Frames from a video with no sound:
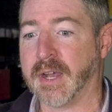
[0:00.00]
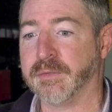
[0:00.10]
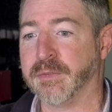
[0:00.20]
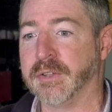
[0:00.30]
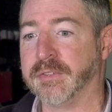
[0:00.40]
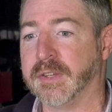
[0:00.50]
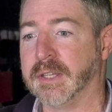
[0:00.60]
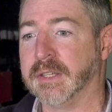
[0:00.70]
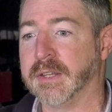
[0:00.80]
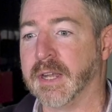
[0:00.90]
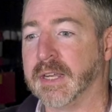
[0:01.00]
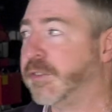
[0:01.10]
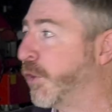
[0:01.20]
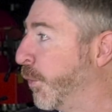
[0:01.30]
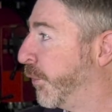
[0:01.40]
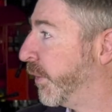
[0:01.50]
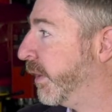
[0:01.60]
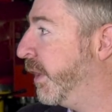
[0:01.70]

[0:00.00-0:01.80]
conference in Tulsa,